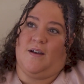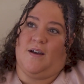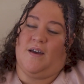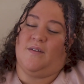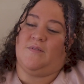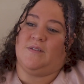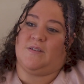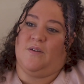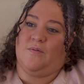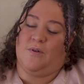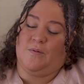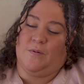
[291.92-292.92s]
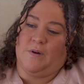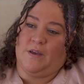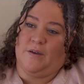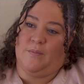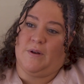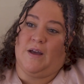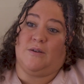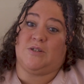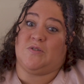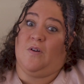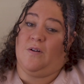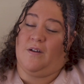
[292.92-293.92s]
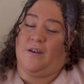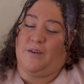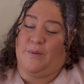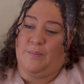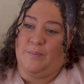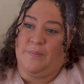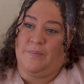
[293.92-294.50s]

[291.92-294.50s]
I have discovered who I am and how strong I am.